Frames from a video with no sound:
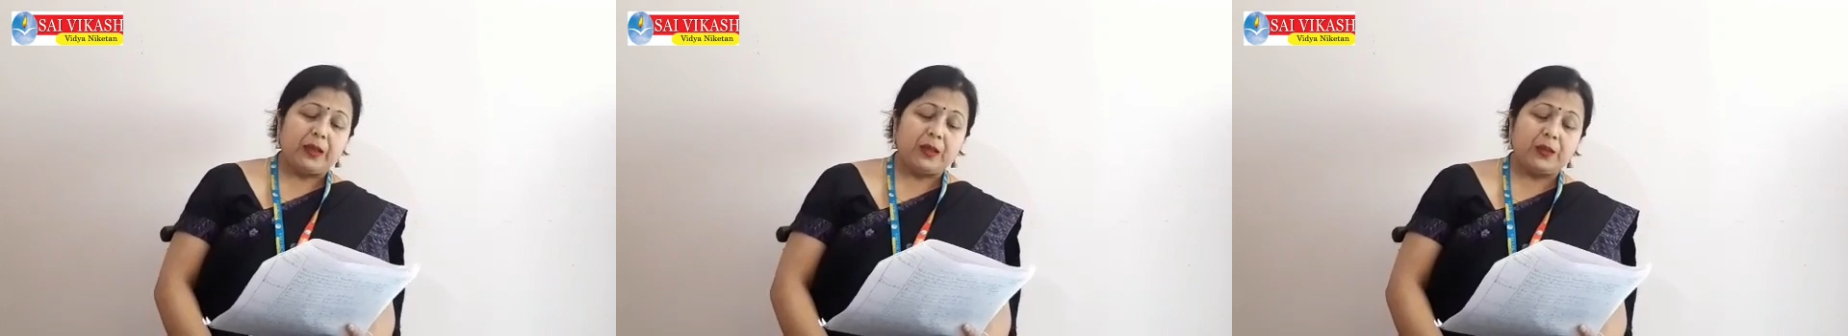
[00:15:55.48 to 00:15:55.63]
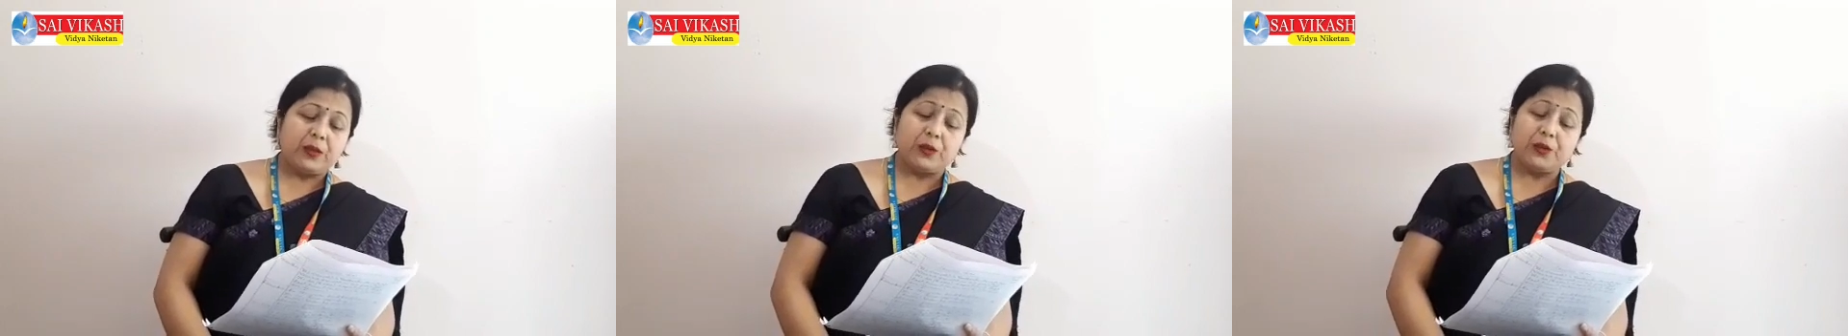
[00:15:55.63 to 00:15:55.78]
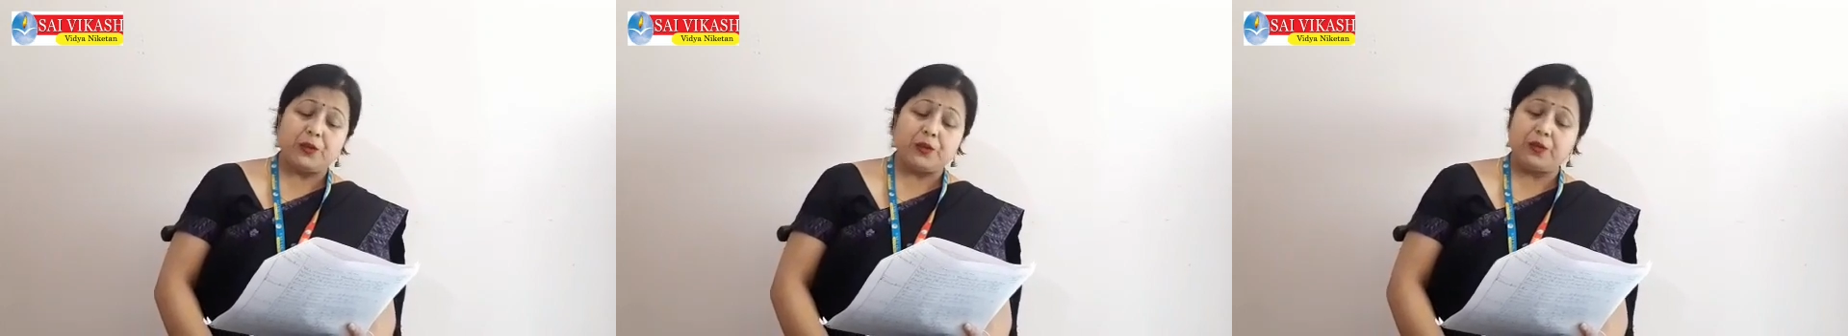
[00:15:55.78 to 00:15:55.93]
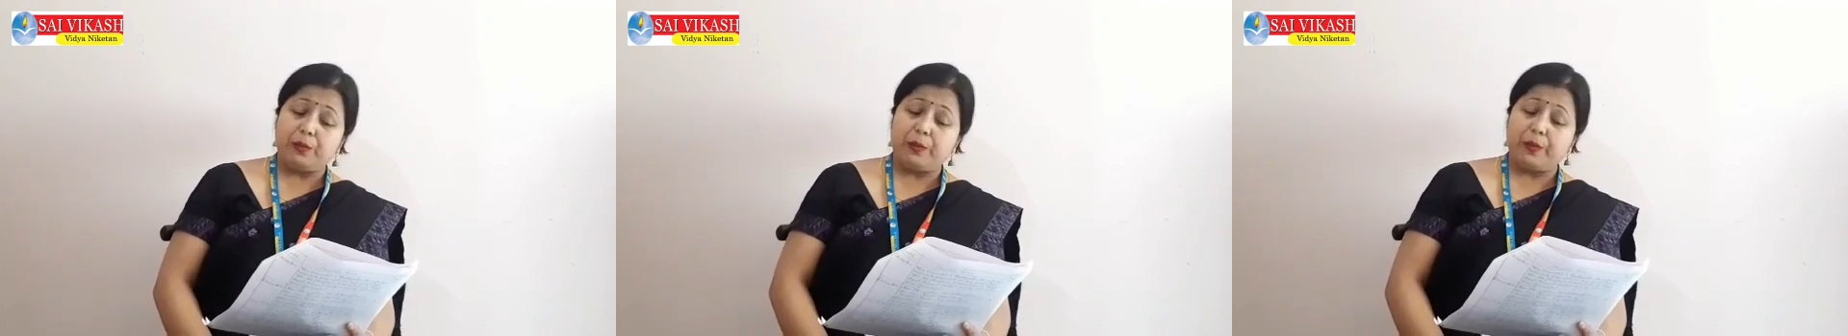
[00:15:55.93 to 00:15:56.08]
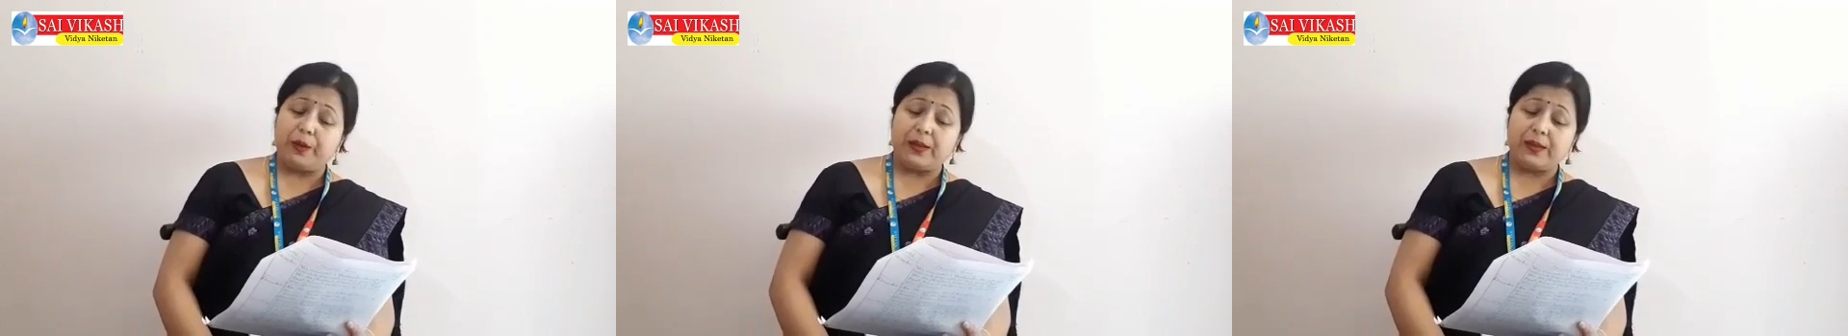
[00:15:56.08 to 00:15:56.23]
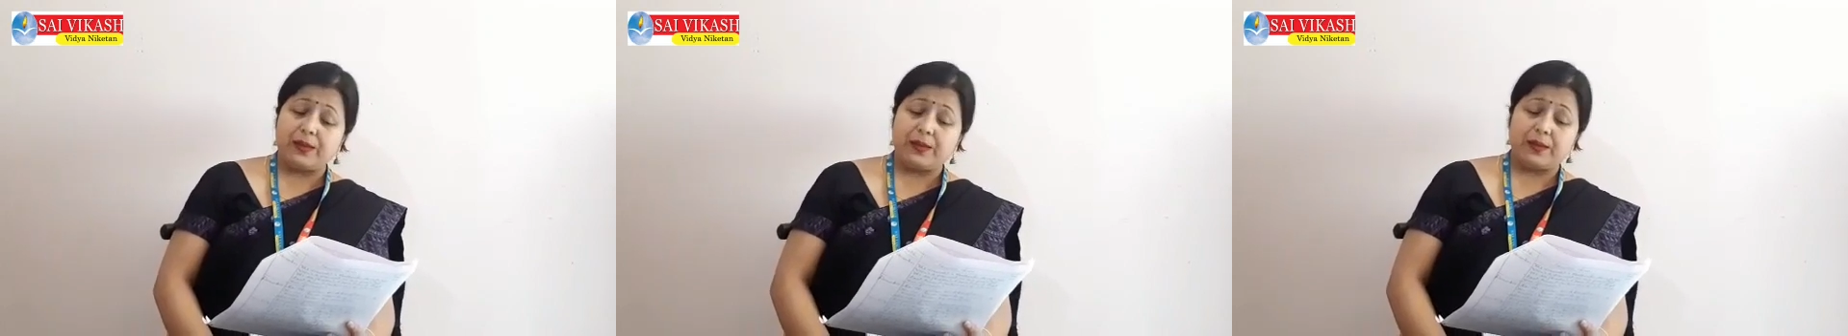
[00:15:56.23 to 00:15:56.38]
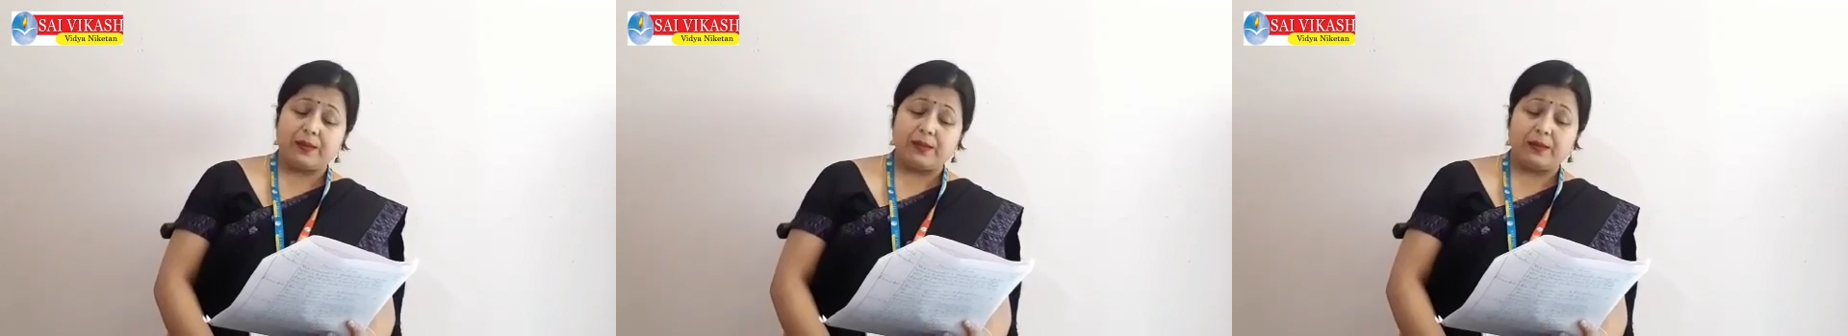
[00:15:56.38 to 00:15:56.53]
So
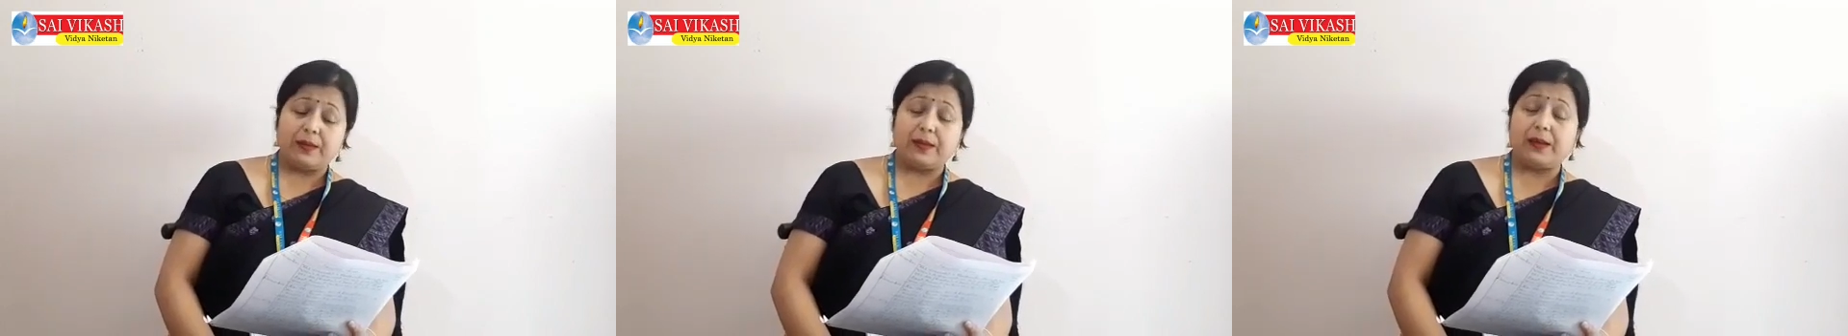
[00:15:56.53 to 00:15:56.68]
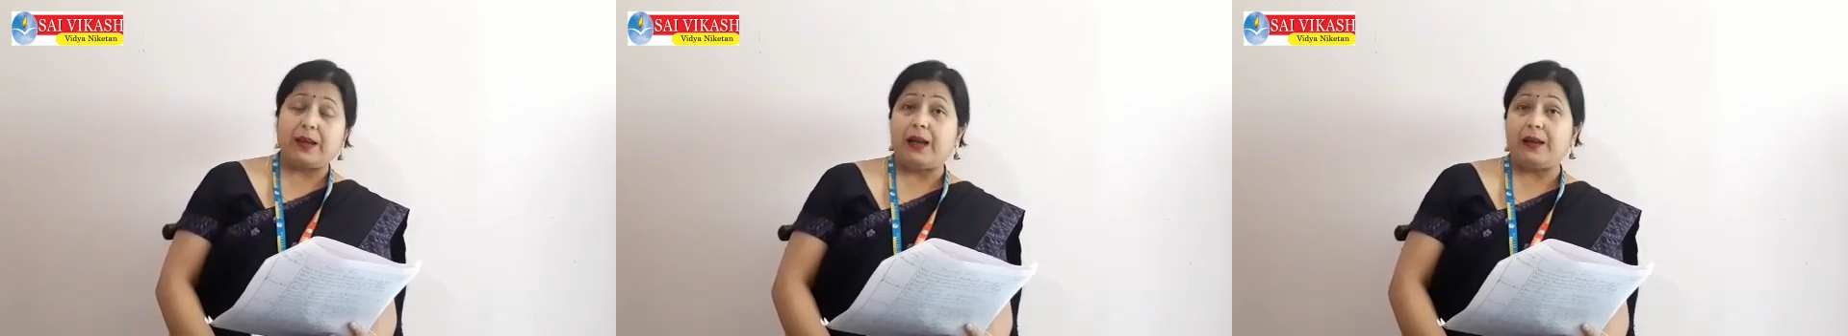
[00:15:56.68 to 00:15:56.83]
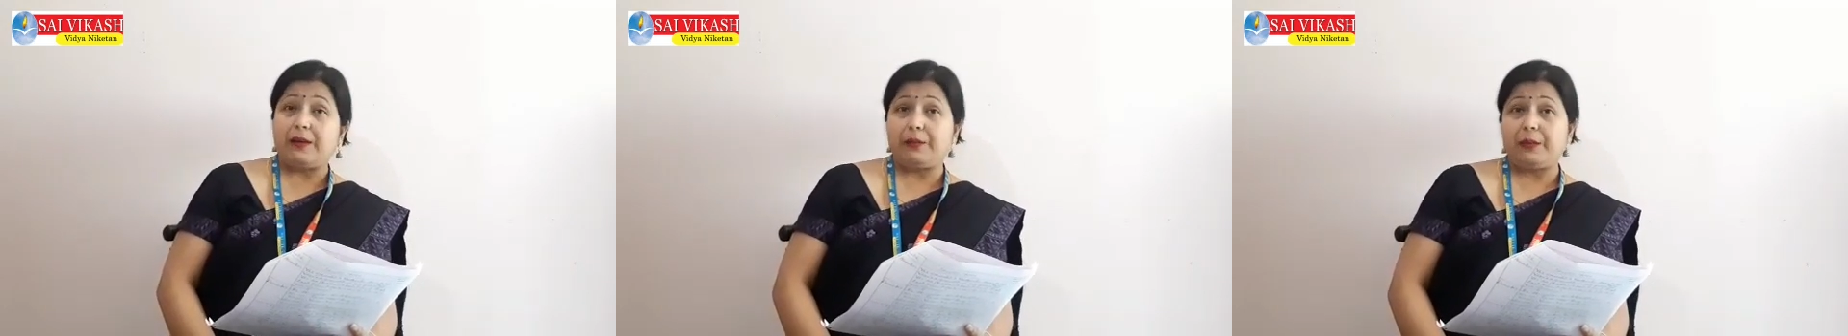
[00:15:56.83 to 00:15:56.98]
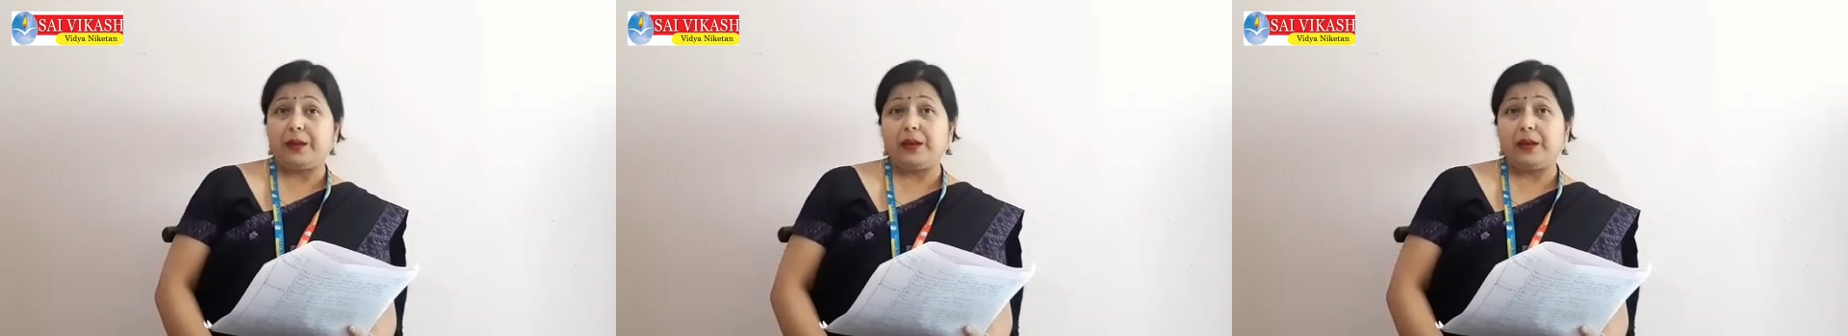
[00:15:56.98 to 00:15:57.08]
toothbrush can